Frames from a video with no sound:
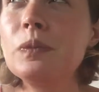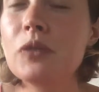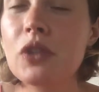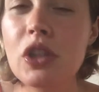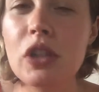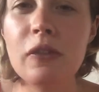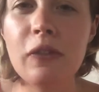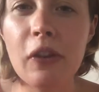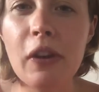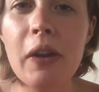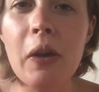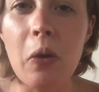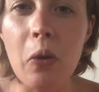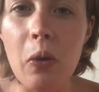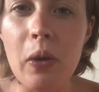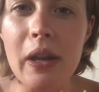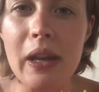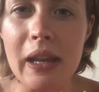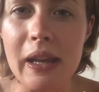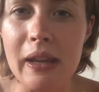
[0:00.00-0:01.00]
just very
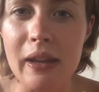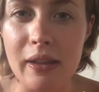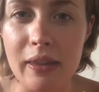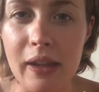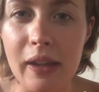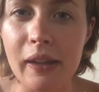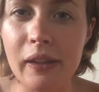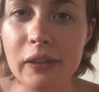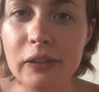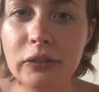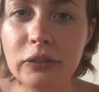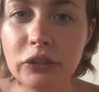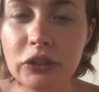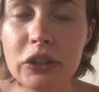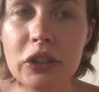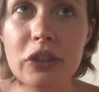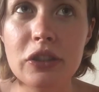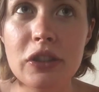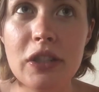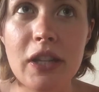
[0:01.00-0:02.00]
oily. I think she
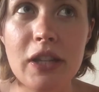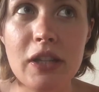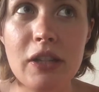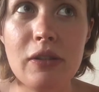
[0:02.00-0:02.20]
does tend to